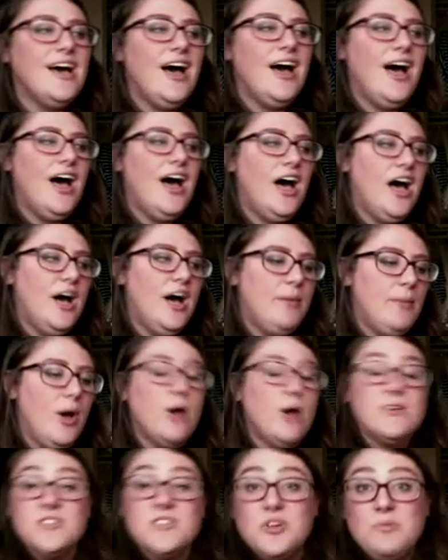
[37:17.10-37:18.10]

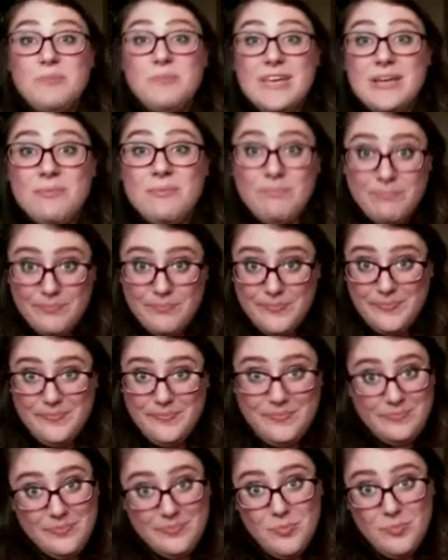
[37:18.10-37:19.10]
Also, Bee
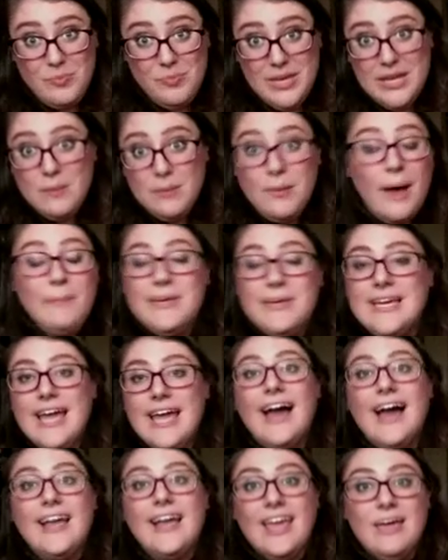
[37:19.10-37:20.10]
and Puppy
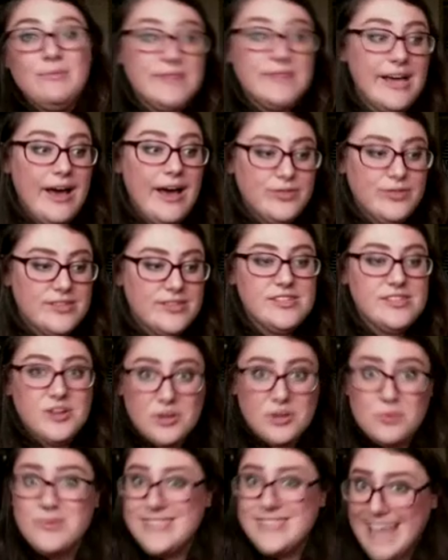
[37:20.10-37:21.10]
Cat came out this year
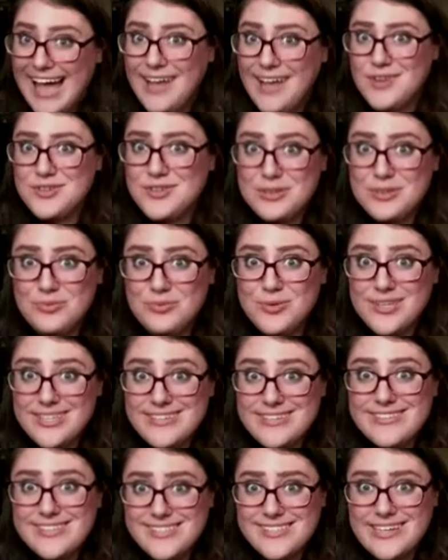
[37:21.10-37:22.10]
and was actually really
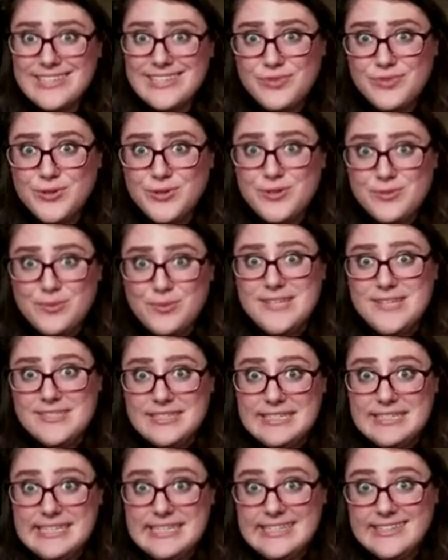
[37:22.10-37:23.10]
successful,
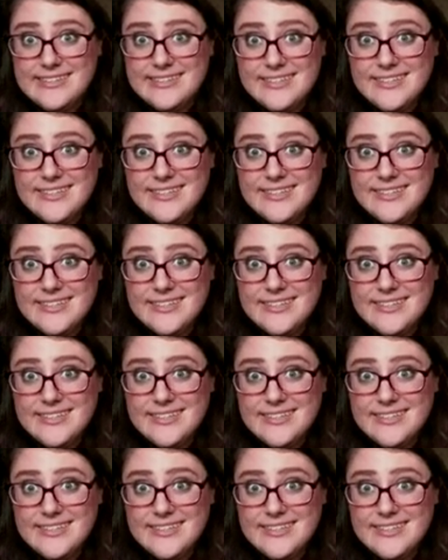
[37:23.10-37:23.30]
surprisingly.